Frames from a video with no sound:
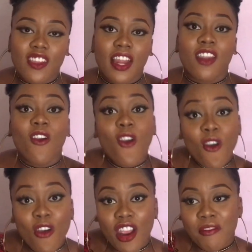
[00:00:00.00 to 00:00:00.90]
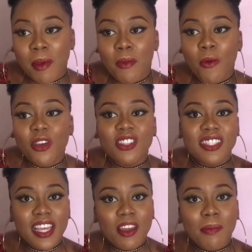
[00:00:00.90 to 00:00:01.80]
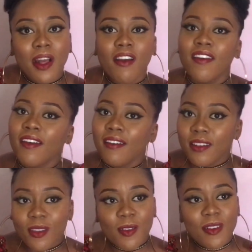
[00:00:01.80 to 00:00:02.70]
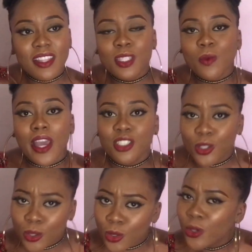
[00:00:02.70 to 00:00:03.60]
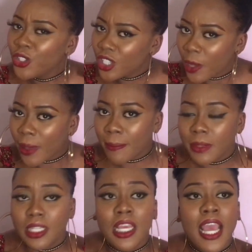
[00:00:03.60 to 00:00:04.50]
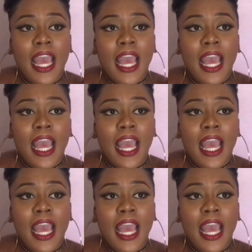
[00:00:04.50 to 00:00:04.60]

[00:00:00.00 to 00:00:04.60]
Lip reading: You're like, oh, I remember what you said about, you know, this is what I just saw. Do you get what I mean?